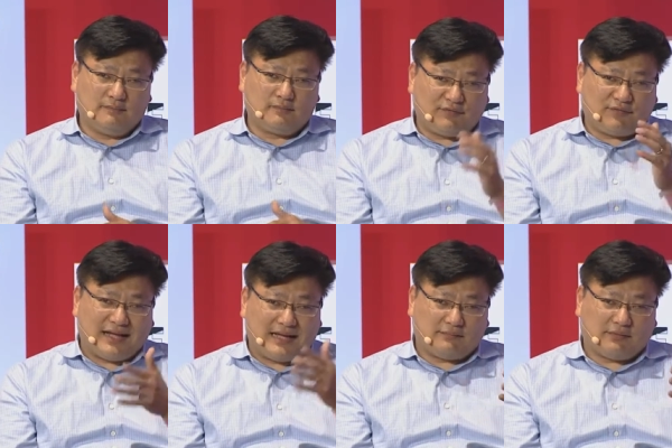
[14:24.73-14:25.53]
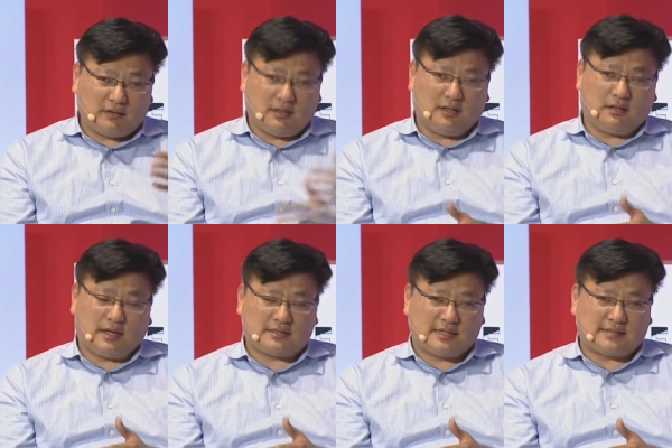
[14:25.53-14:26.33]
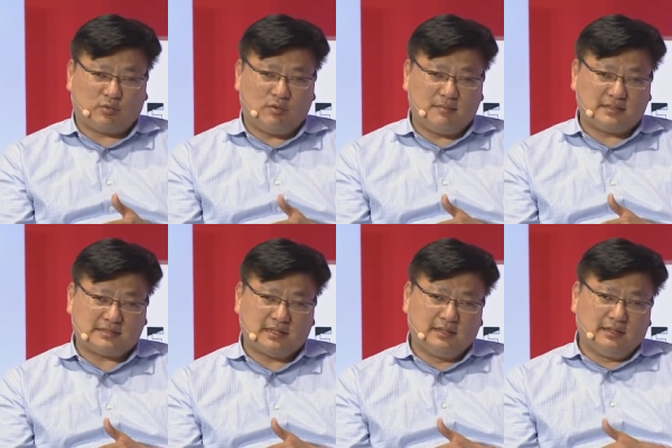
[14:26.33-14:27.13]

different kind of uh, accessory uh, equipments.